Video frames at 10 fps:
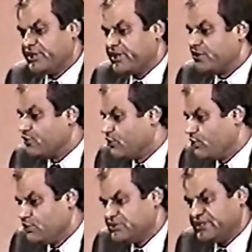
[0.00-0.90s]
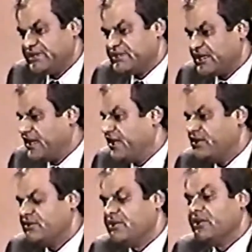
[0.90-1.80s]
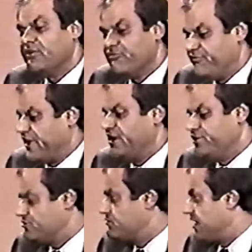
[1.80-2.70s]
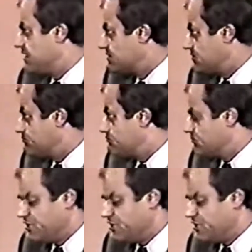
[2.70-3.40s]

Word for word: can hold the entire valley to ransom,